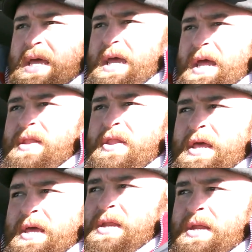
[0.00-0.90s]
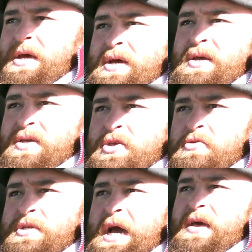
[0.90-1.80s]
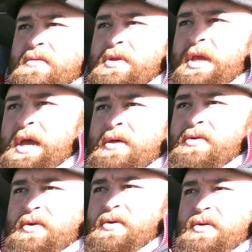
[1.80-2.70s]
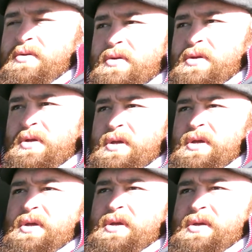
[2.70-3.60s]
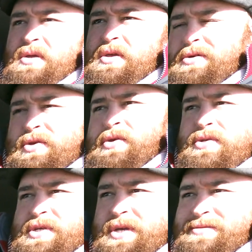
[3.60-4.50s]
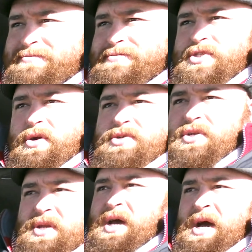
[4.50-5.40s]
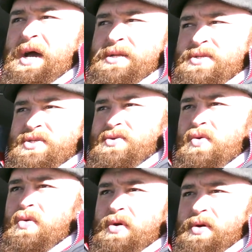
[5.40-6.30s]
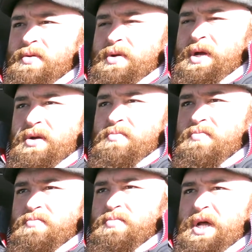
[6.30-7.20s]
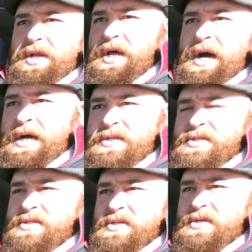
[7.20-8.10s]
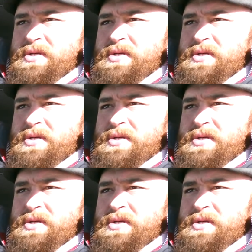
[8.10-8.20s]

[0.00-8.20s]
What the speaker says: and then you tie them together, using surgeon knots or blood knots,